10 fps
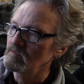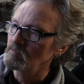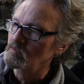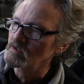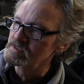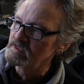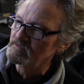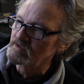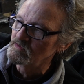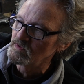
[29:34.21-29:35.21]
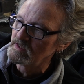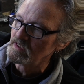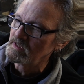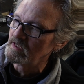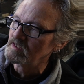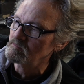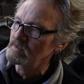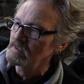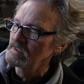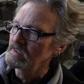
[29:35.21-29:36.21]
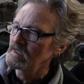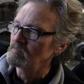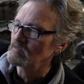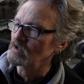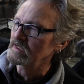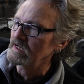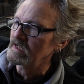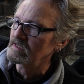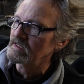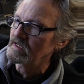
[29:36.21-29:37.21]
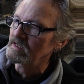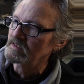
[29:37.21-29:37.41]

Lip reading: 1.73, and I'm looking at it at